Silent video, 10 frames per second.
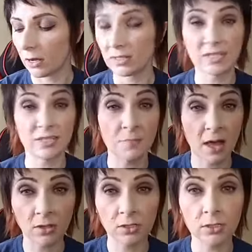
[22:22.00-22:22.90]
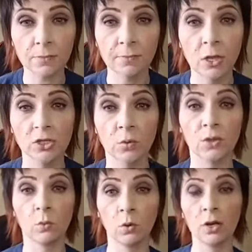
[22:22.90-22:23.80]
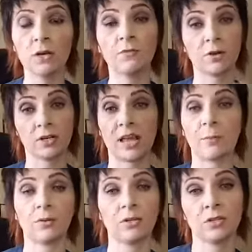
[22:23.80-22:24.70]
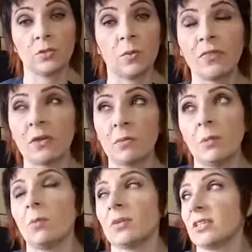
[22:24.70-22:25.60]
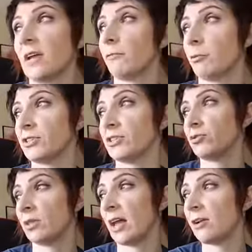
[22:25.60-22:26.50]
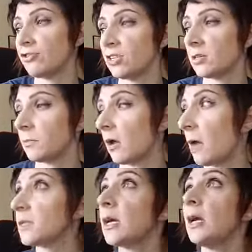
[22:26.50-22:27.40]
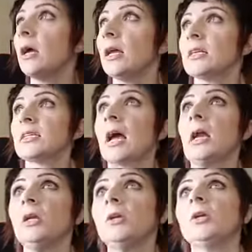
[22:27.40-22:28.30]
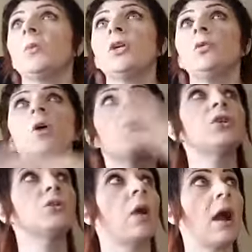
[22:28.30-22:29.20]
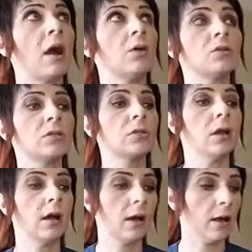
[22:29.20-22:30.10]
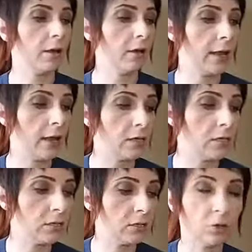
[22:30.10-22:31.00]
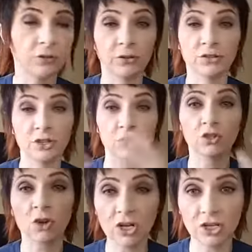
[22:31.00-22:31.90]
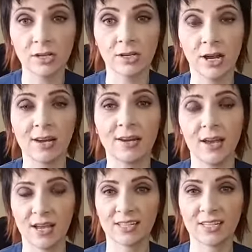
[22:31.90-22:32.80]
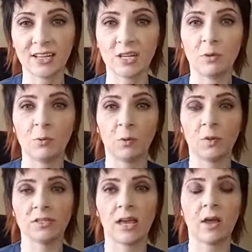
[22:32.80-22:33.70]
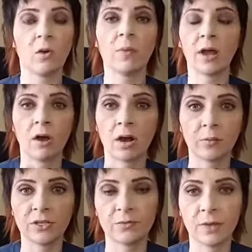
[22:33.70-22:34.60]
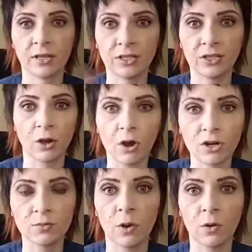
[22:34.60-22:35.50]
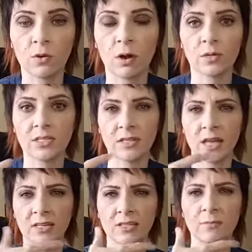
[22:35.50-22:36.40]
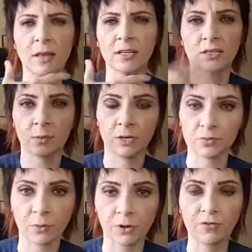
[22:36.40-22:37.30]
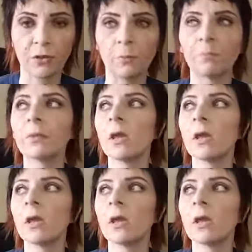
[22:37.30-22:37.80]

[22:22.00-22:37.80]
smells. So when the wood, for example, this is one thing people mistake for residual energy sometimes, is that when you go into a house and there's construction done, suddenly people will say, "Oh my God, I was smelling cigar smoke," or, "I was smelling somebody's perfume."